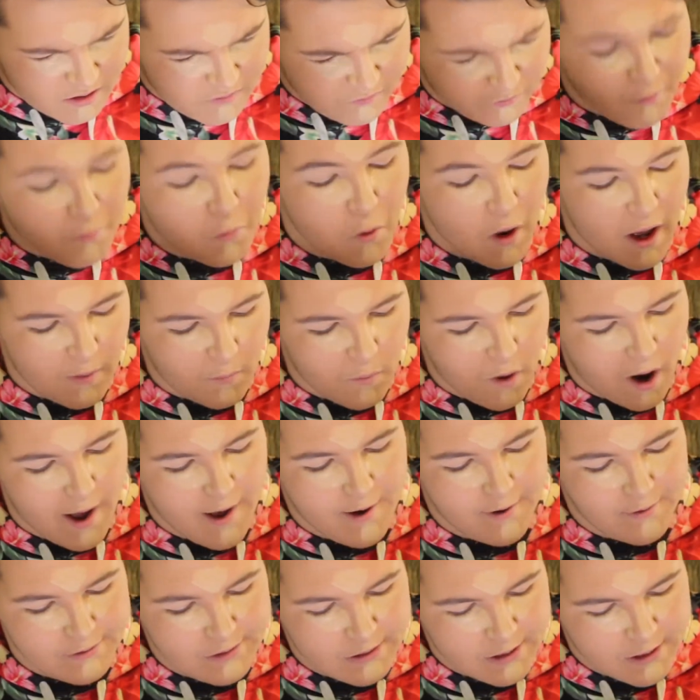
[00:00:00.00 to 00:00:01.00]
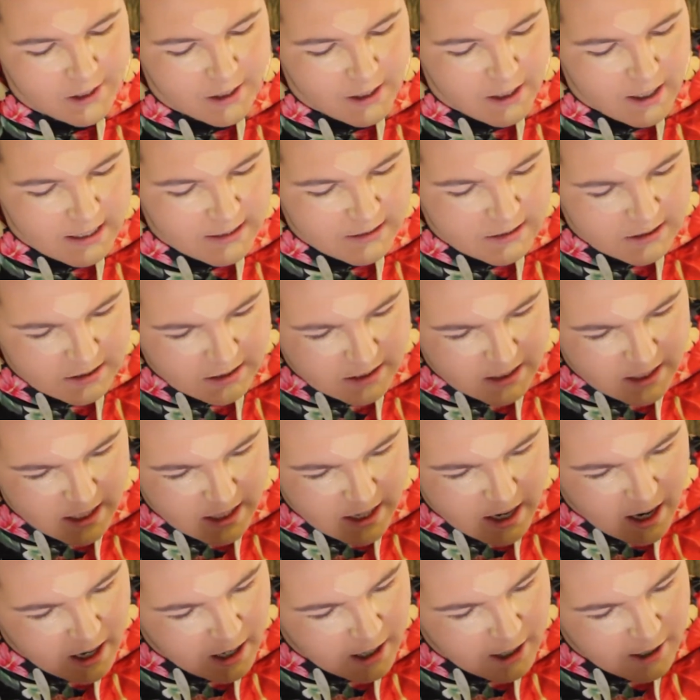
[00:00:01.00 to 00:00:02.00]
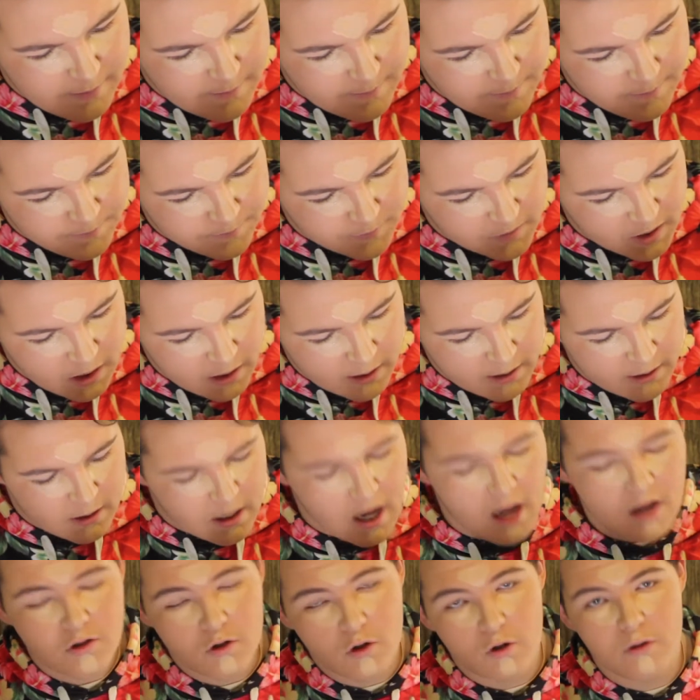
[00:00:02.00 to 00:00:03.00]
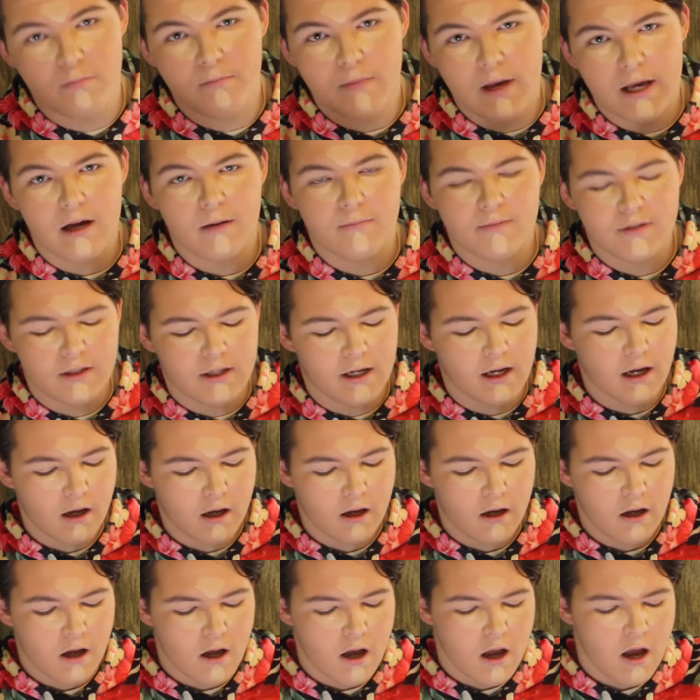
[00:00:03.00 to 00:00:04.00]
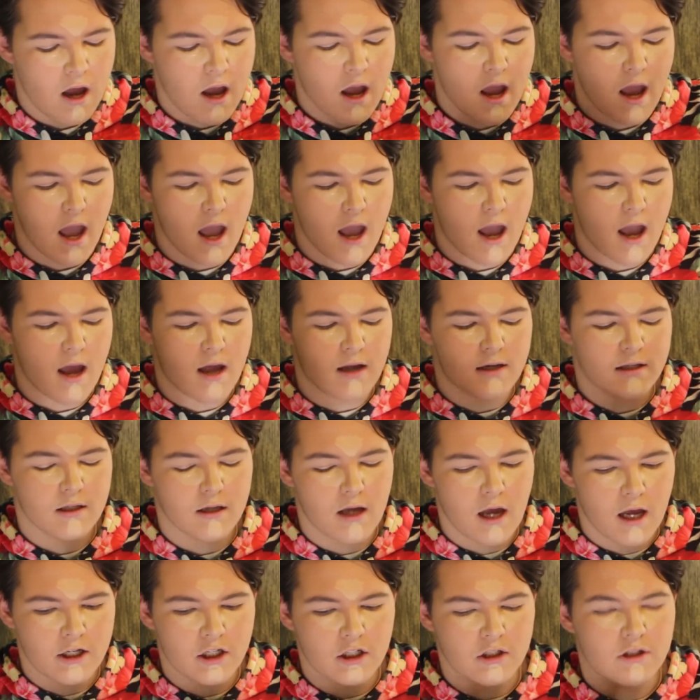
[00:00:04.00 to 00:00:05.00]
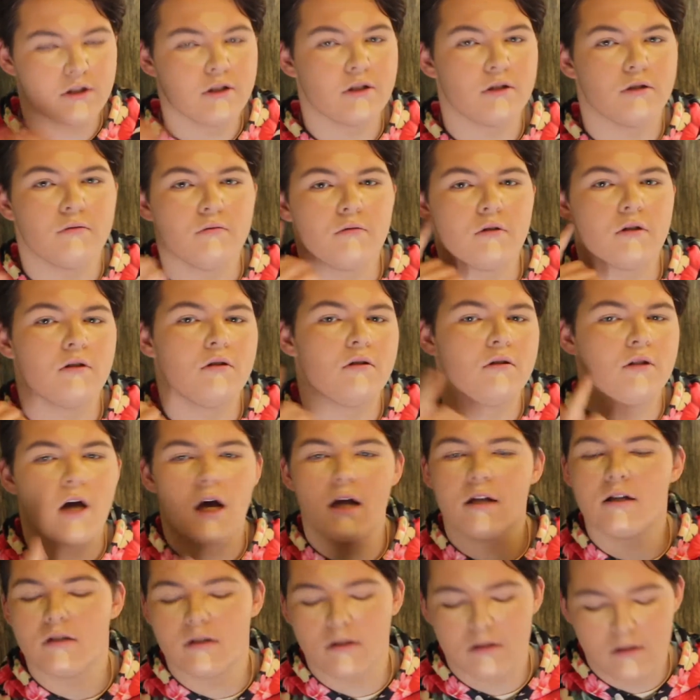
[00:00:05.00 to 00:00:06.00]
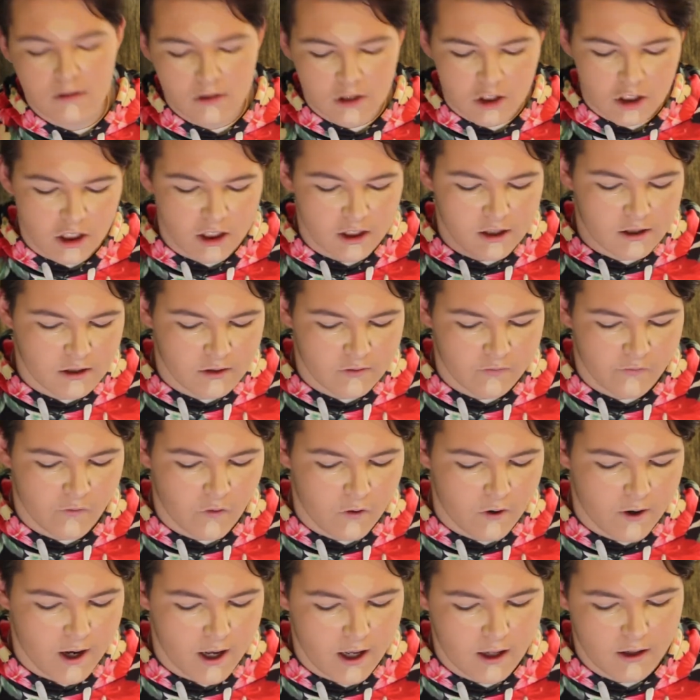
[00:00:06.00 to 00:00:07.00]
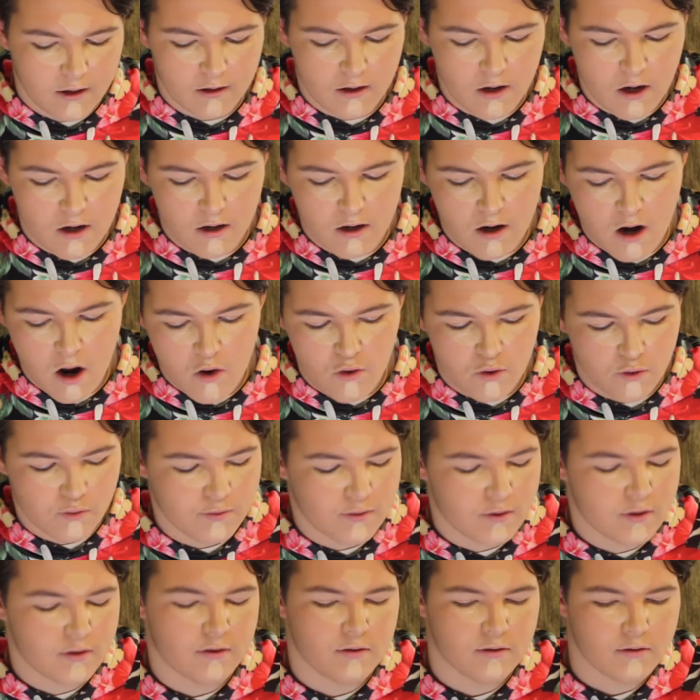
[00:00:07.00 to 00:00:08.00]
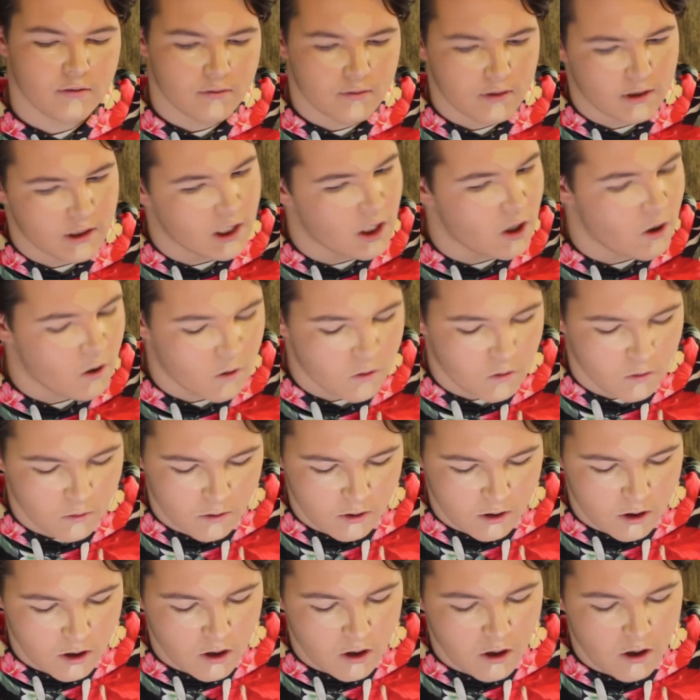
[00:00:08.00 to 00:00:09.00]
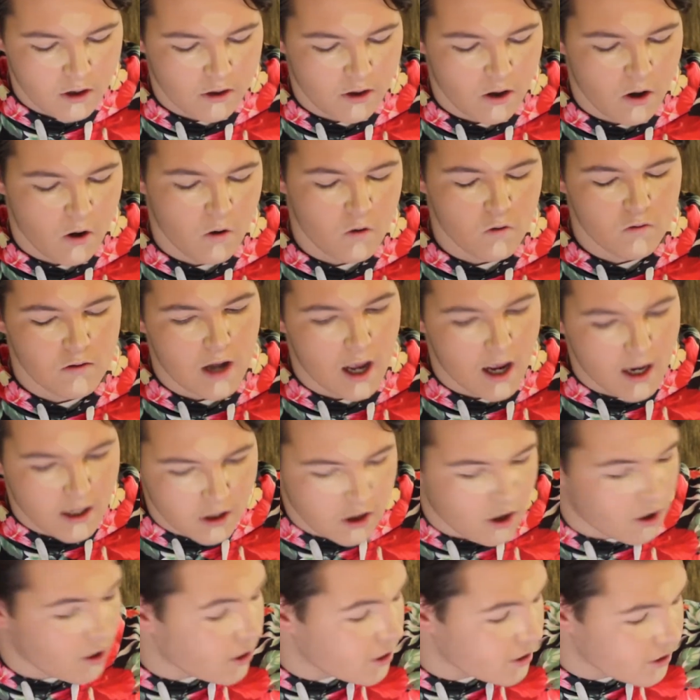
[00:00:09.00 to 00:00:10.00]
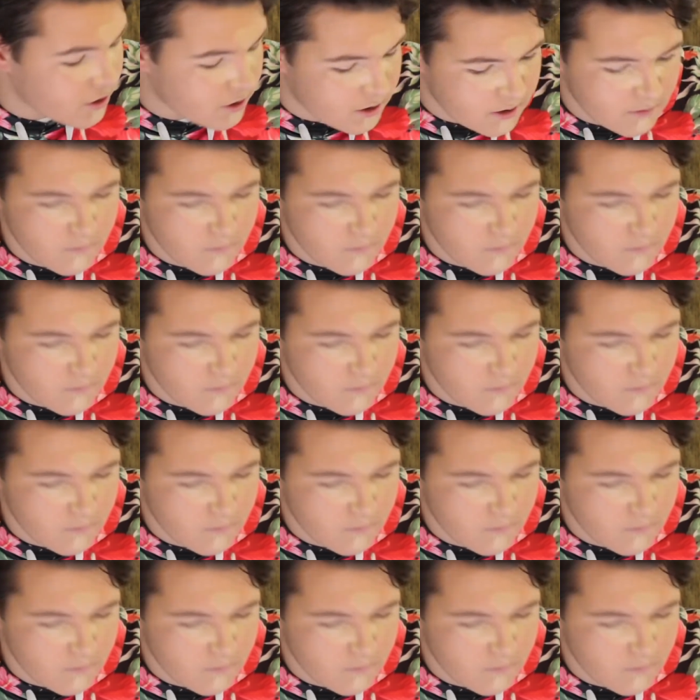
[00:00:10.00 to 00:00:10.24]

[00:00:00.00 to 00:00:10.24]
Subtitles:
From Wet n Wild. It's the contour makeup stick, and I just do little dots, cheeks, forehead, nose, the whole 9 yards.